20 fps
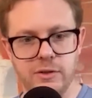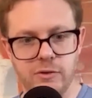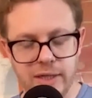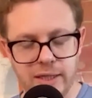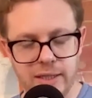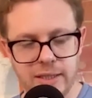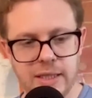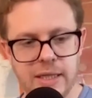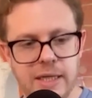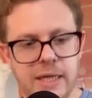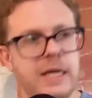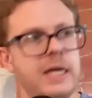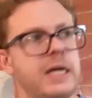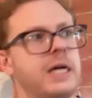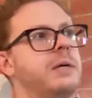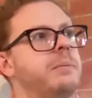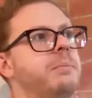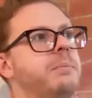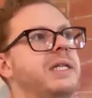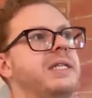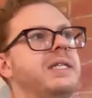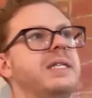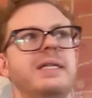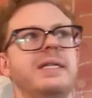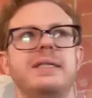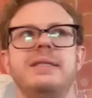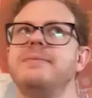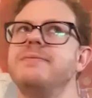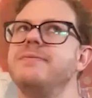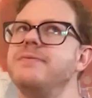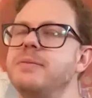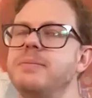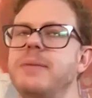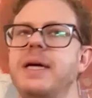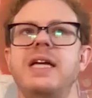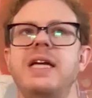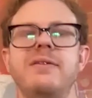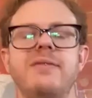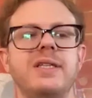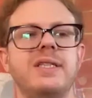Great. But for
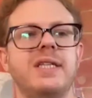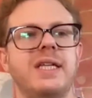many of us,